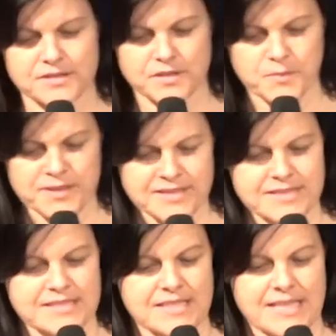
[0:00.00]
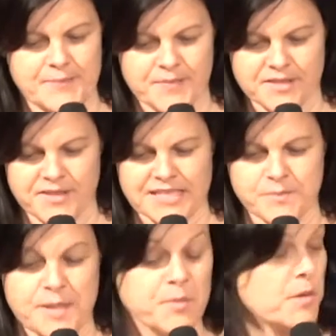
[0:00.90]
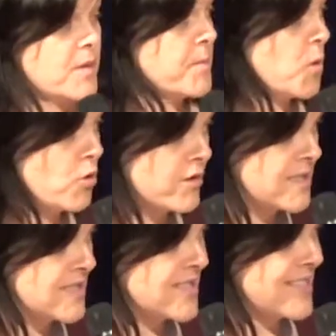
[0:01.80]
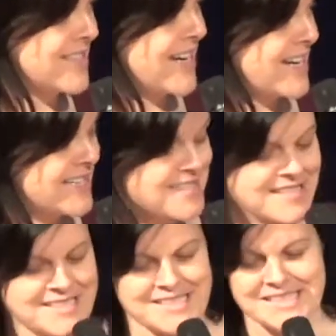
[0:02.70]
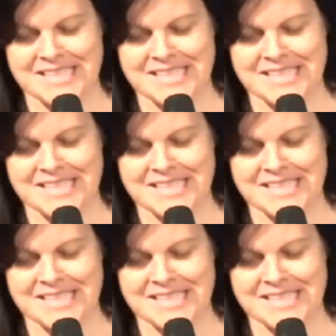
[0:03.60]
So the one that affects people who are the poorest and neediest,